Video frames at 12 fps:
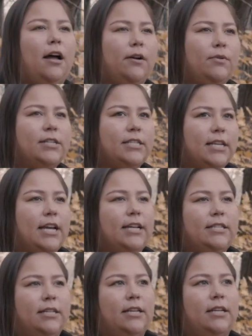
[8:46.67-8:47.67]
I would say
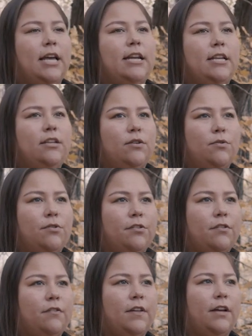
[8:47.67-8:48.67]
to any
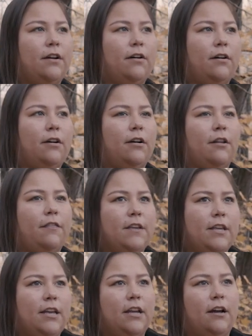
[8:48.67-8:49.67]
youth that are
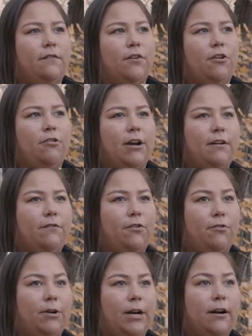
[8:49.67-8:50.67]
thinking of a creative
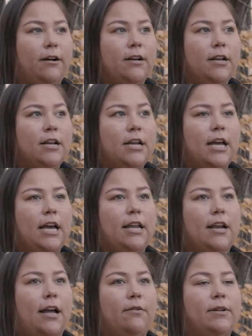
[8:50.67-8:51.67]
career,
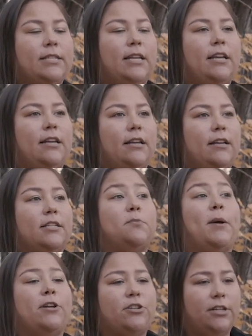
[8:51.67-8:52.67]
and I would say
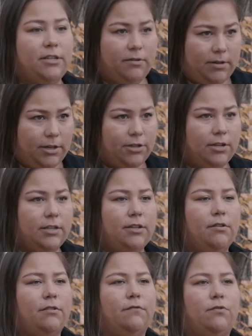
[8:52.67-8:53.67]
especially to Indigenous
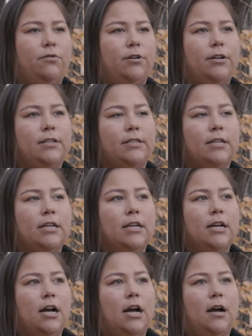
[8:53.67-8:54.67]
youth, of course,
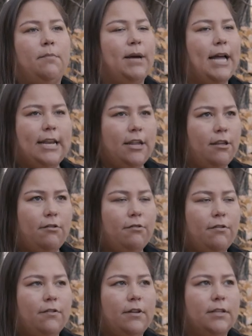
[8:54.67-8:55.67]
but any
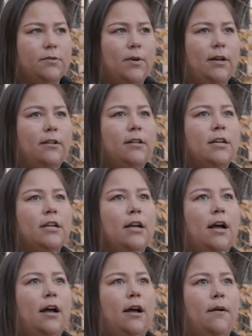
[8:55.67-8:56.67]
youth as well,
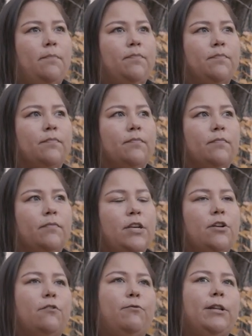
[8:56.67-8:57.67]
you
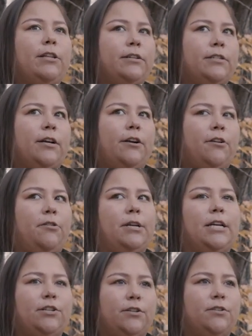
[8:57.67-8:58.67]
know, if we look to our
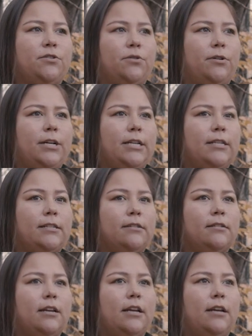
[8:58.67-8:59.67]
creation
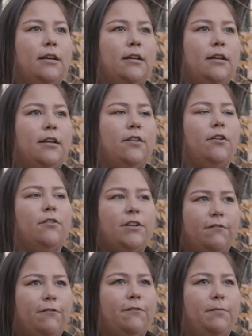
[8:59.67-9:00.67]
stories, and they're
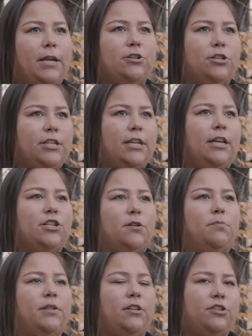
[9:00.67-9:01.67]
different from nation to
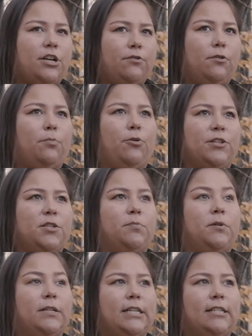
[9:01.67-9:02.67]
nation, but the general
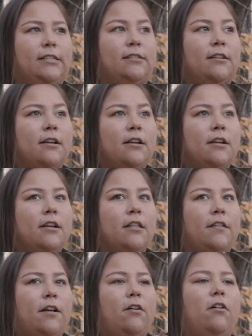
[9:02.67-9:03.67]
principle is
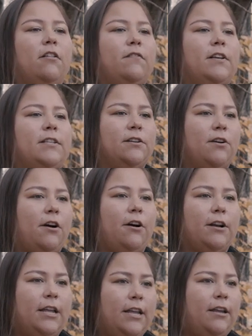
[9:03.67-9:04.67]
that all of
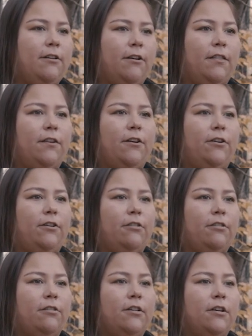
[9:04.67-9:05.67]
incarnate here on the
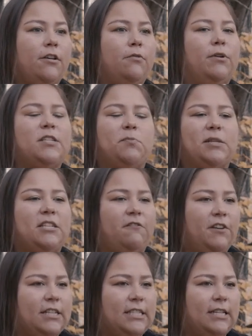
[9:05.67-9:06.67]
earth with
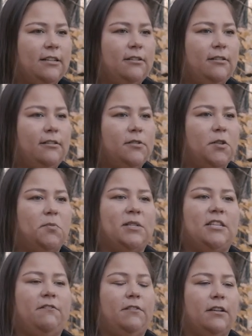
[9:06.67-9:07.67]
specific skills, with
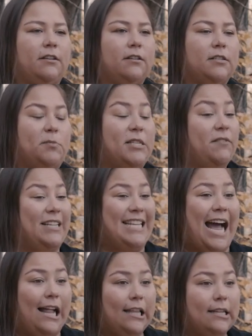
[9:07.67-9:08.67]
specific
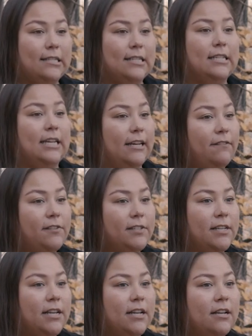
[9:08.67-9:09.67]
talents and
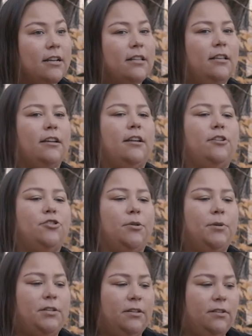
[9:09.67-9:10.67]
gifts that
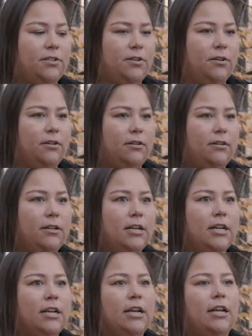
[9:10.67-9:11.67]
contribute to the circle.
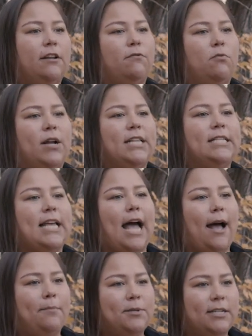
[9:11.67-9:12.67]
And if one's
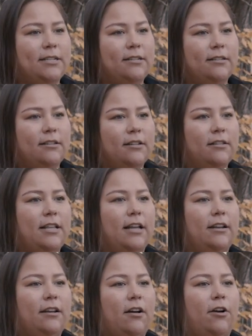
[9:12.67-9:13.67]
absent,
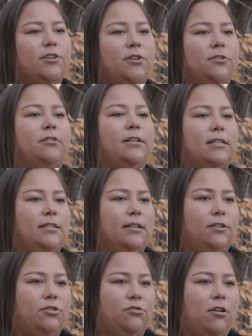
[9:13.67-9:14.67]
then our circle isn't
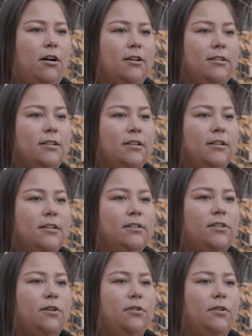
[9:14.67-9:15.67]
as strong.
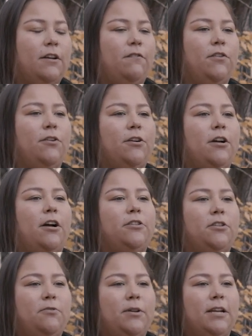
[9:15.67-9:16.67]
So if you're not
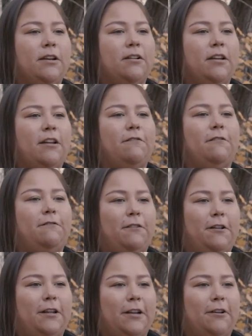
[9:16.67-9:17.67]
doing and
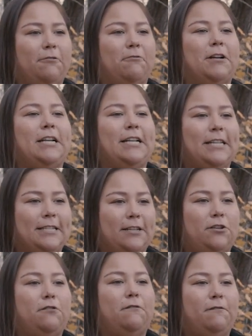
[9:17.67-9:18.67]
fulfilling what it is
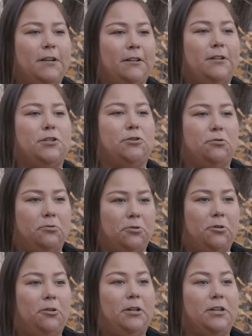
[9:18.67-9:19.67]
that you feel is your
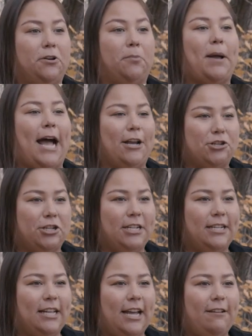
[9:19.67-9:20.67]
role and your passion
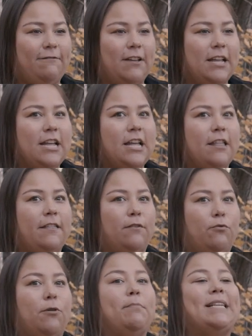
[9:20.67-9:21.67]
in life,
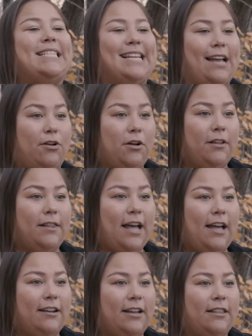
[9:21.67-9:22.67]
then we're missing out on
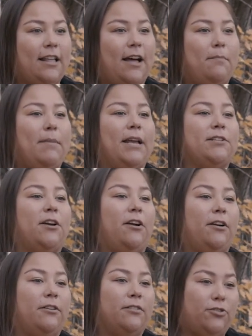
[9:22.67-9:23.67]
that, and that makes
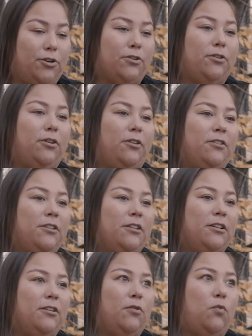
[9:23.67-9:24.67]
our circle
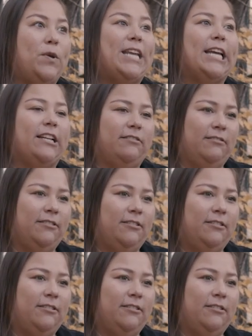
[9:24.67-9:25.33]
weaken.